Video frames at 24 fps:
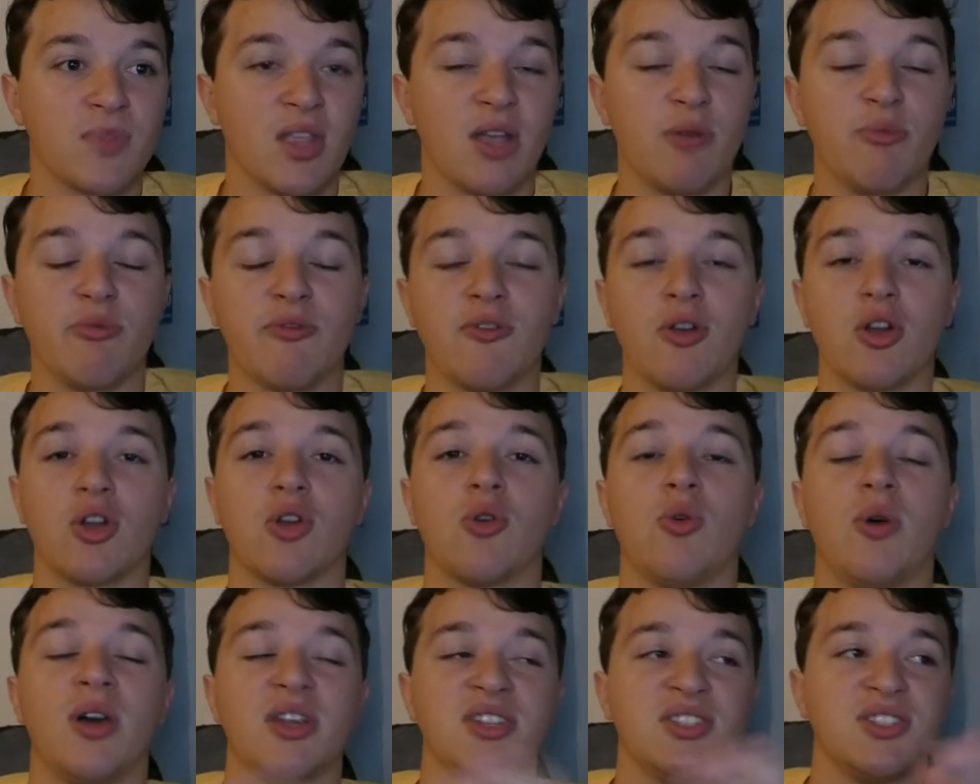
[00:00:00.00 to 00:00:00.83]
And we've got to
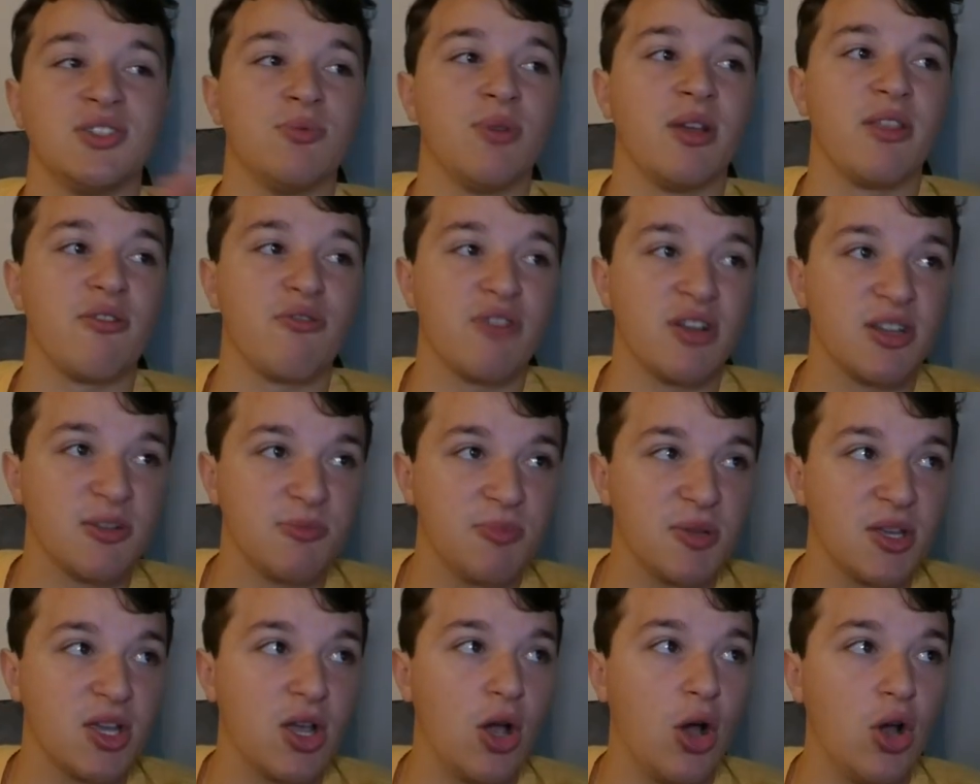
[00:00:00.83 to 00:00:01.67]
question whether it's
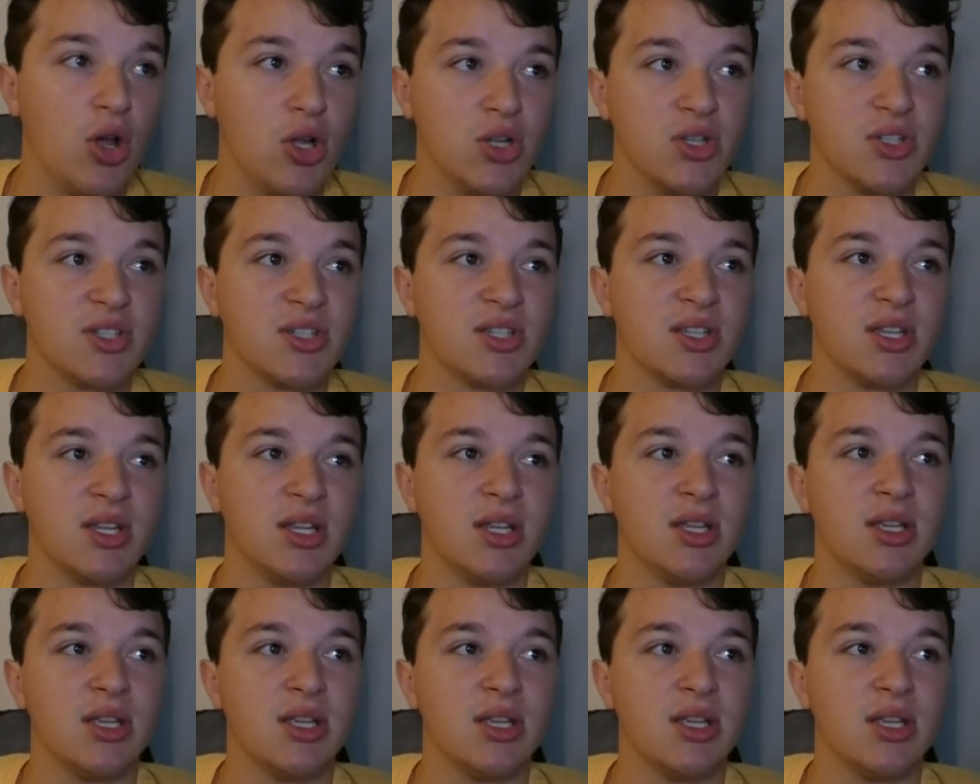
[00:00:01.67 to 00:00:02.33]
because